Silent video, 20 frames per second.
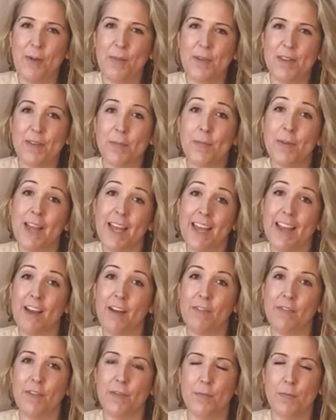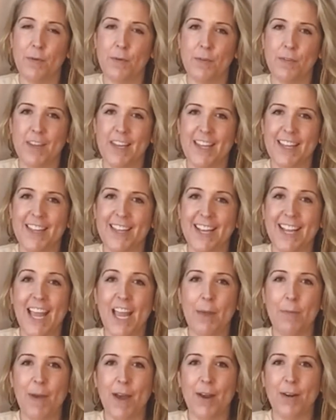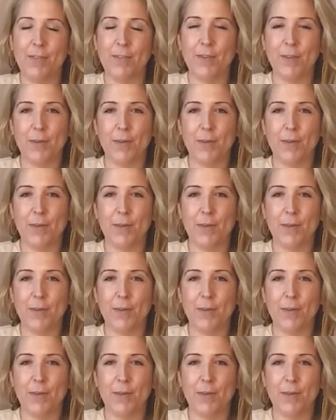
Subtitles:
It's a play off the movie that came out